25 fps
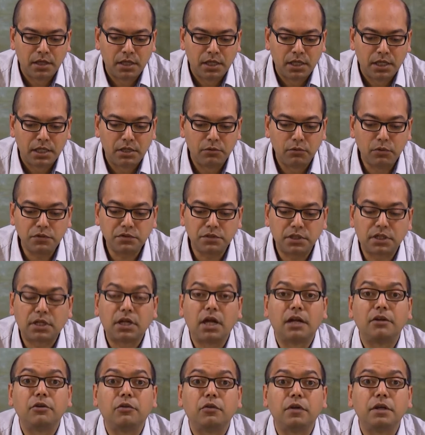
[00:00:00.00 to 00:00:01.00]
He was the
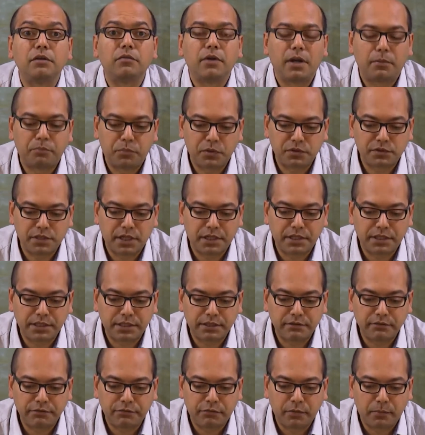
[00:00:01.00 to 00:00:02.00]
country
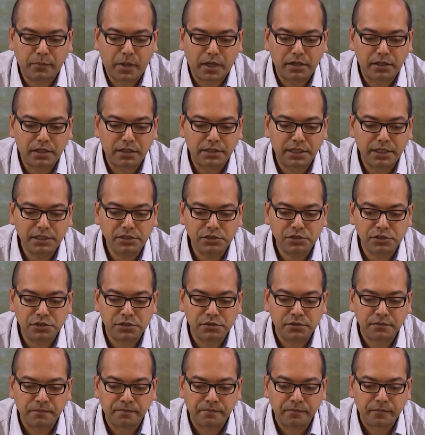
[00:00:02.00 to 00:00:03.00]
representative for Bangladesh,
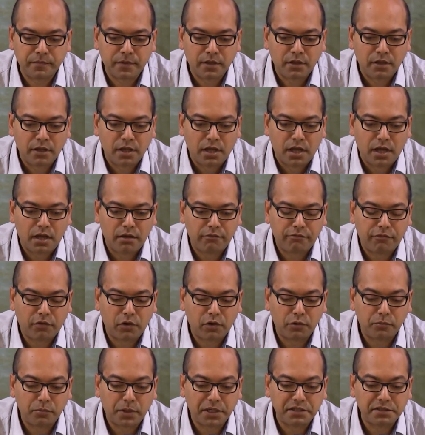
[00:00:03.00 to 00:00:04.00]

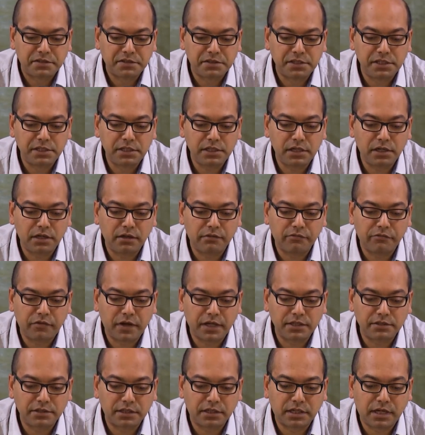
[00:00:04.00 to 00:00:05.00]
followed by Senior
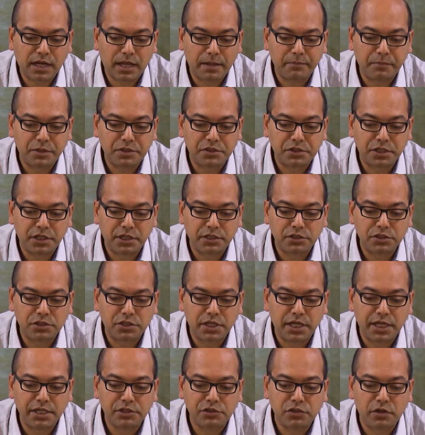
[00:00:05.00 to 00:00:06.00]
Advisor Climate Change
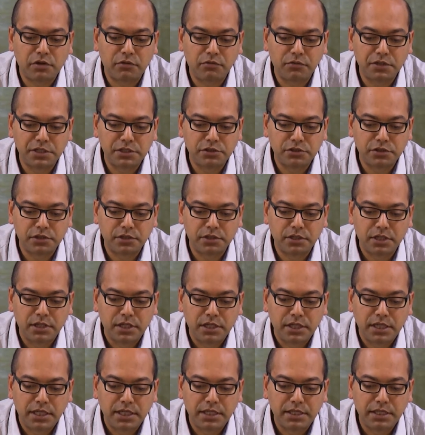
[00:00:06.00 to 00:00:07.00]
Asia region
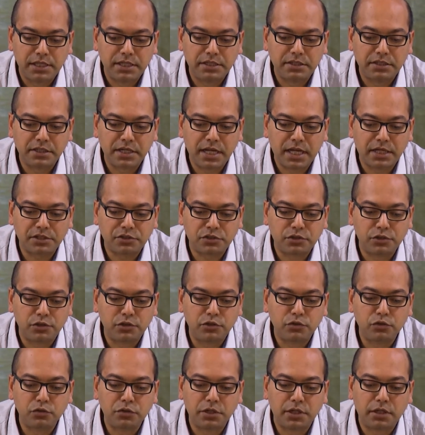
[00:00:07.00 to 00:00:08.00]
in the International
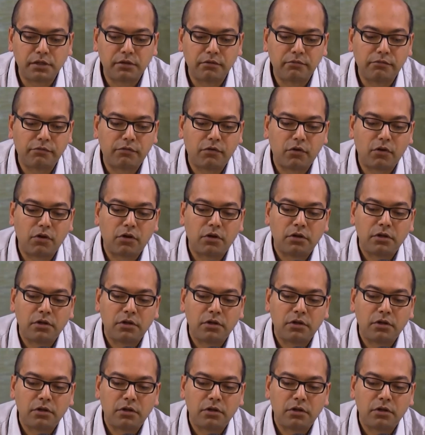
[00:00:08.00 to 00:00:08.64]
Union for